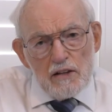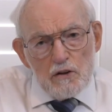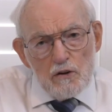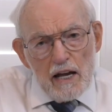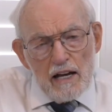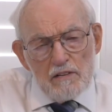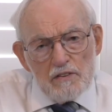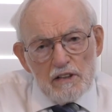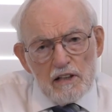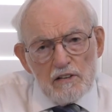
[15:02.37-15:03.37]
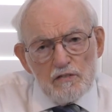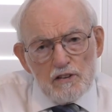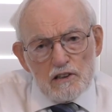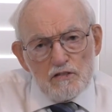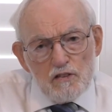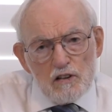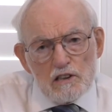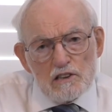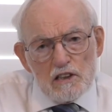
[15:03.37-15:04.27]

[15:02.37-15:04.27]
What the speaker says: you have in the first verse,